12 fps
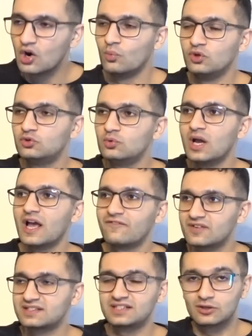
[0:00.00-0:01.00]
We do
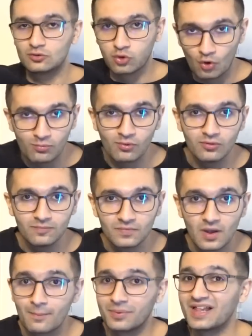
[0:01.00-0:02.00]
FSD global,
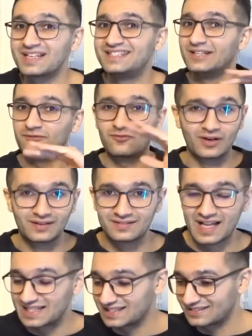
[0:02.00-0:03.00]
but that's different.
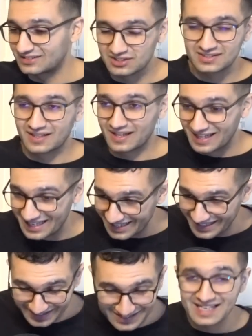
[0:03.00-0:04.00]
That's just
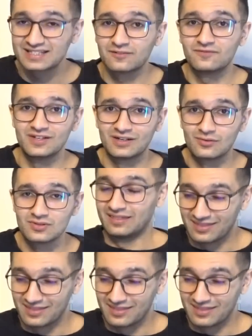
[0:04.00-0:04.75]
Tesla vehicles.